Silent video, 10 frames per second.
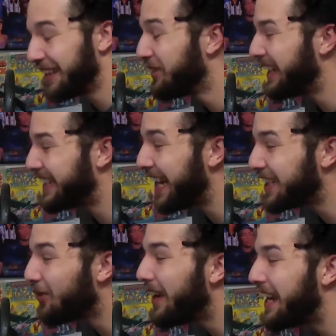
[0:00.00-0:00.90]
It, it
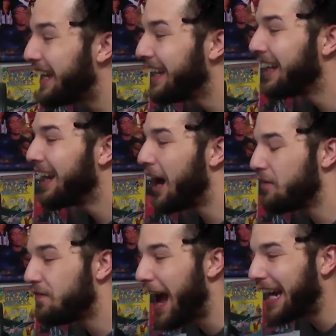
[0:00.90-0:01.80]
takes away
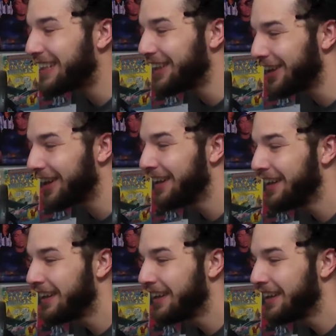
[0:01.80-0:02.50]
a factor